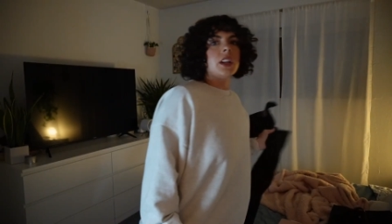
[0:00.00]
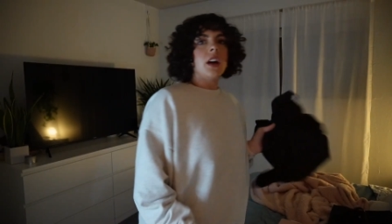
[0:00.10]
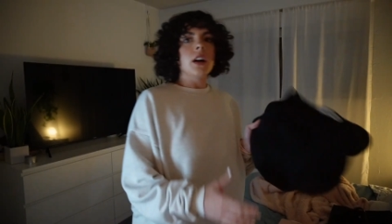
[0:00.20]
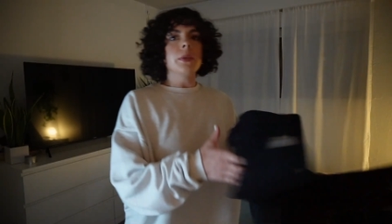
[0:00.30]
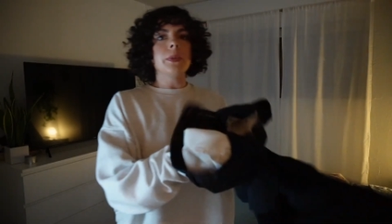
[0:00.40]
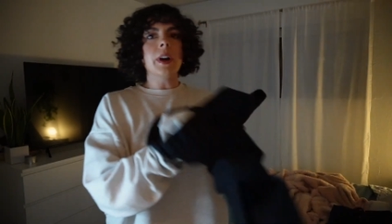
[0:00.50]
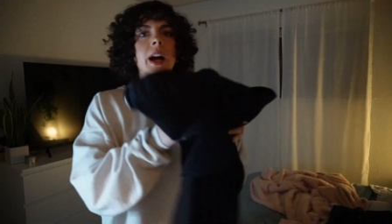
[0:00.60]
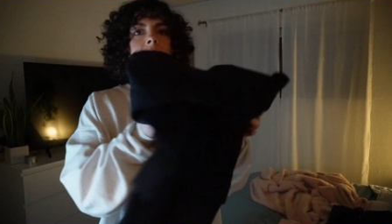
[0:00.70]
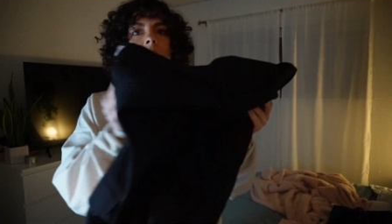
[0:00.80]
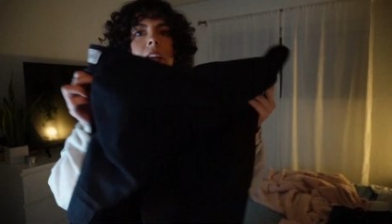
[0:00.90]
off,
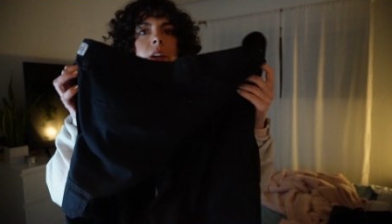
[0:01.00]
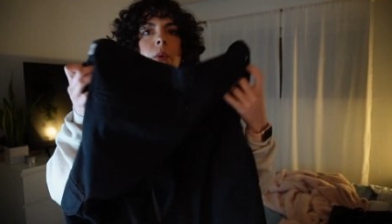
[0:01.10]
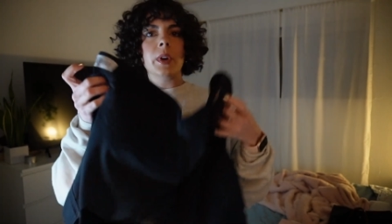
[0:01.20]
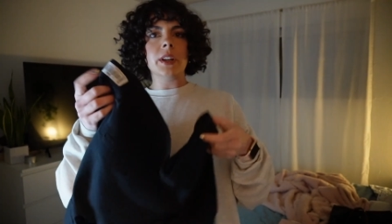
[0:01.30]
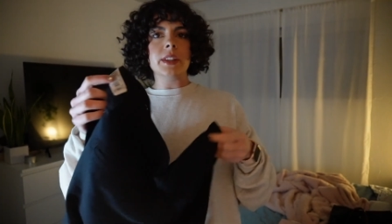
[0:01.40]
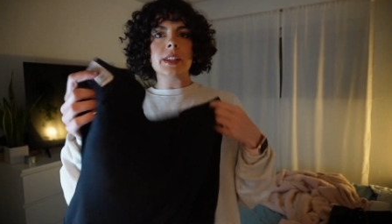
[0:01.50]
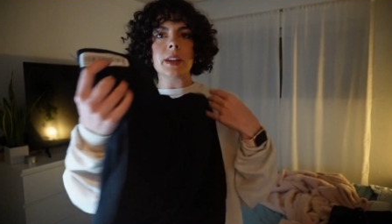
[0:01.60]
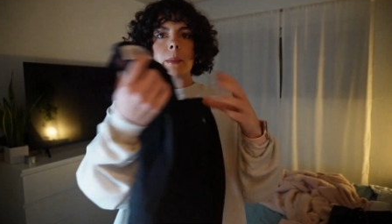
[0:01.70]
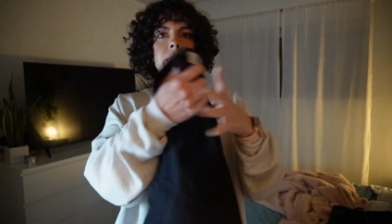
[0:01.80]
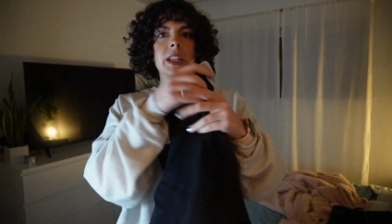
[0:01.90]
I wear these
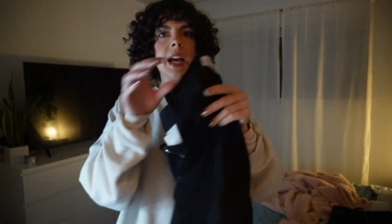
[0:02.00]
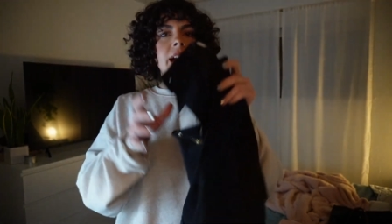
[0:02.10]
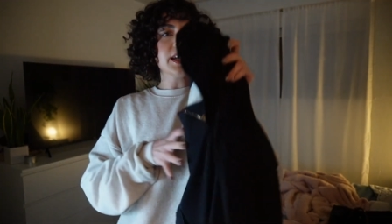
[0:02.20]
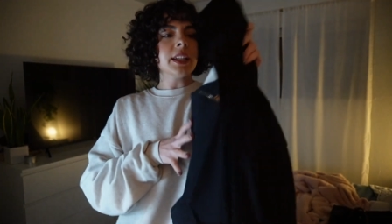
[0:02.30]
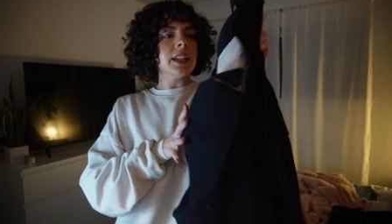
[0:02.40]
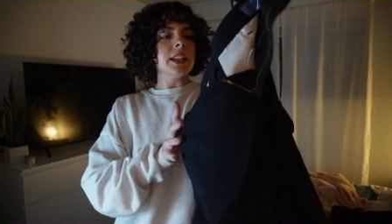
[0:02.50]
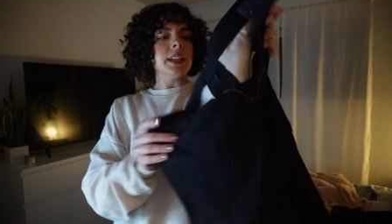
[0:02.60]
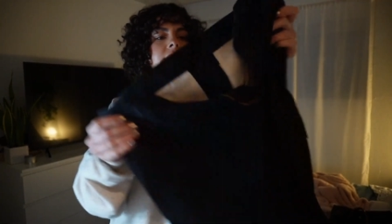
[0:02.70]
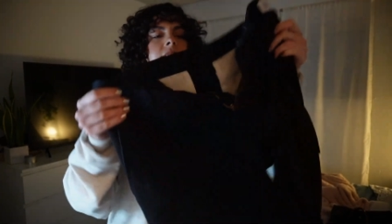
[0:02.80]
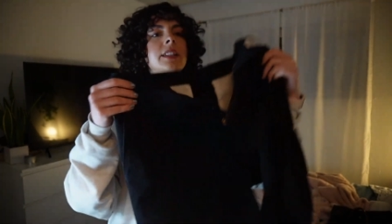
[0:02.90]
black
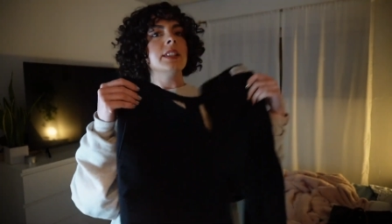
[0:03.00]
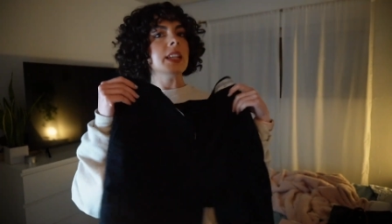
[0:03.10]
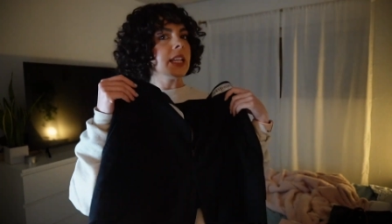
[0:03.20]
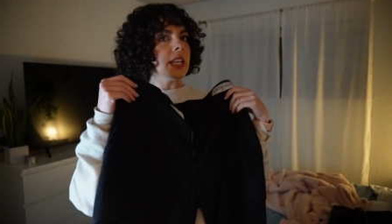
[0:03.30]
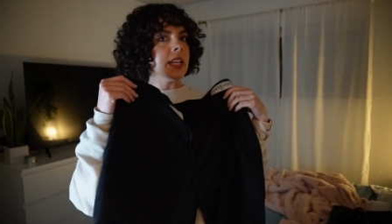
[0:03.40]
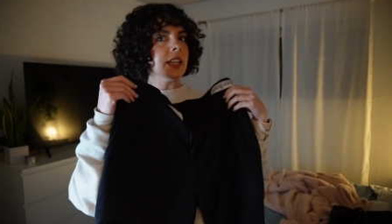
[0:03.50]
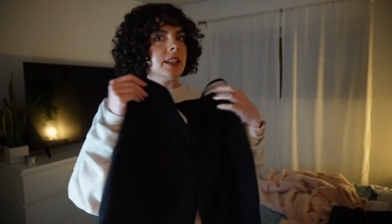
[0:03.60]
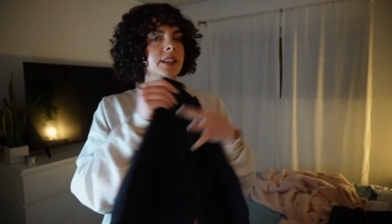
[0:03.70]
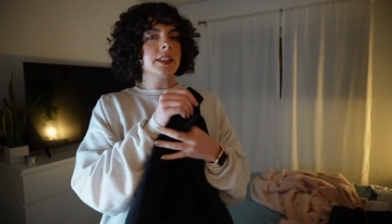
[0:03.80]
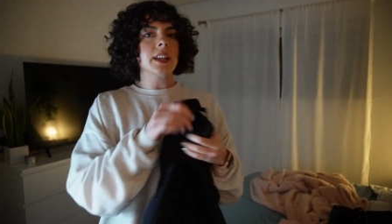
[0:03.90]

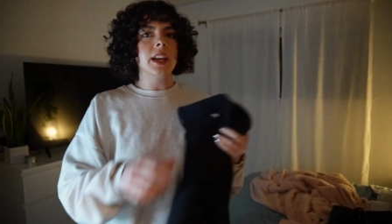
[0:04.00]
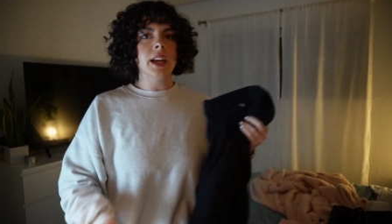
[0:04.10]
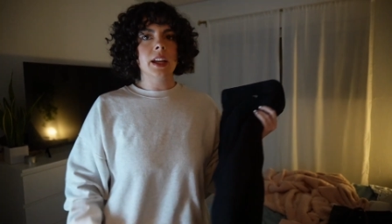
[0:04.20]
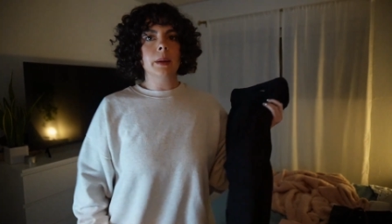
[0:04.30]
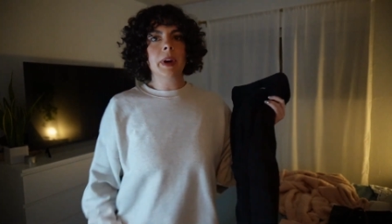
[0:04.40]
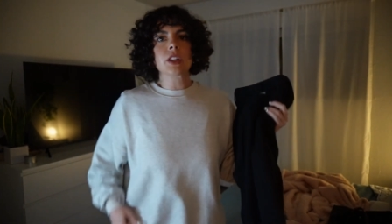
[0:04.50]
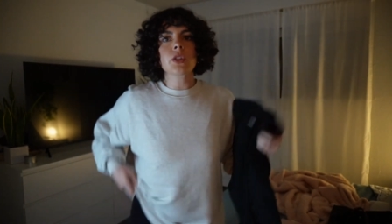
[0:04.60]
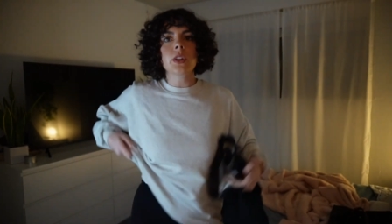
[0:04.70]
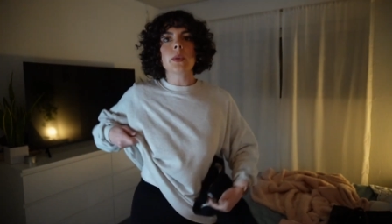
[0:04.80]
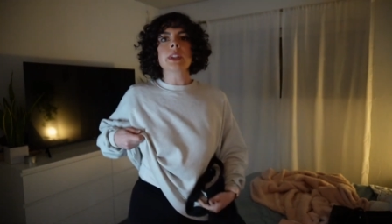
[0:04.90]
Dickies and I'm
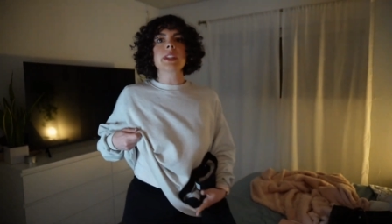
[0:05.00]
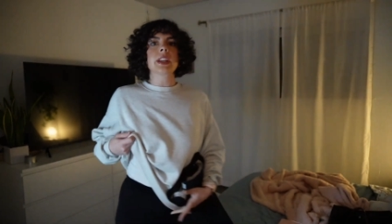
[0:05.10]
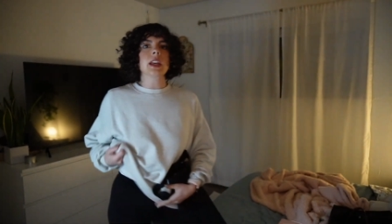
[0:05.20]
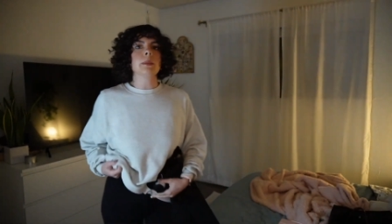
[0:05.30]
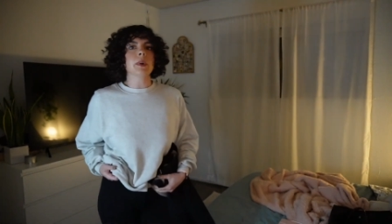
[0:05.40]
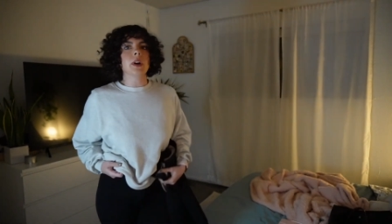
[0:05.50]
actually going to keep